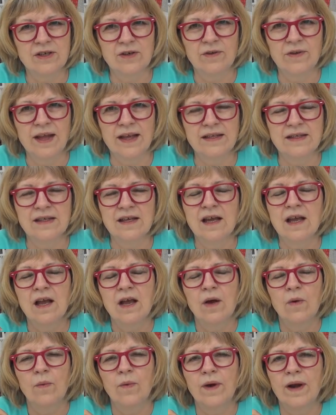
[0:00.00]
You know, that's
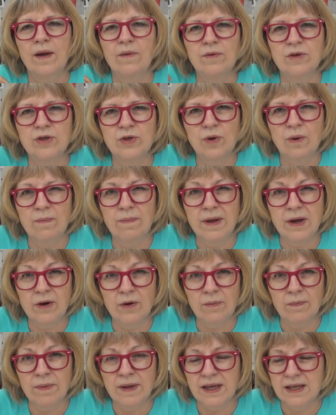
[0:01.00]
what I would do a
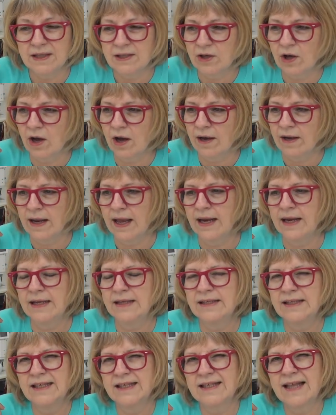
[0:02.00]
bigger piece on. And
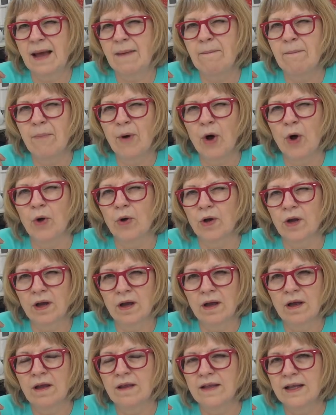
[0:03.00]
it's just that bulk
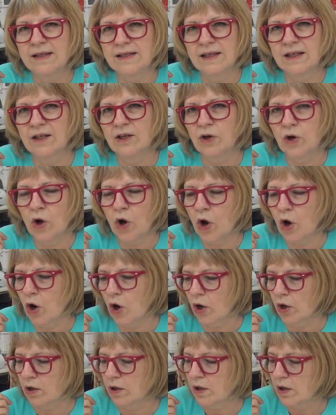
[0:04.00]
that's a little
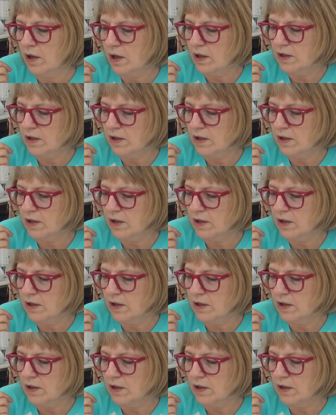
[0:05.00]
hard.